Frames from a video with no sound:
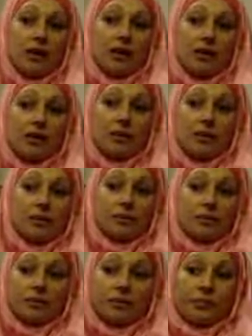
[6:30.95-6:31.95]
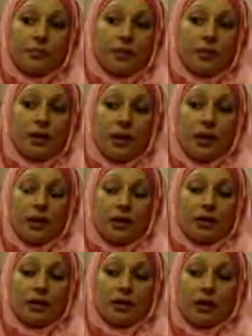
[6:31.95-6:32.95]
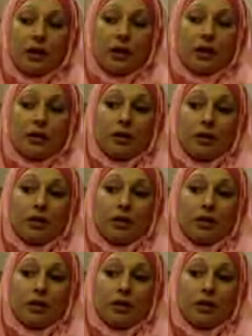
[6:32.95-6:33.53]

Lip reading: and Akronar.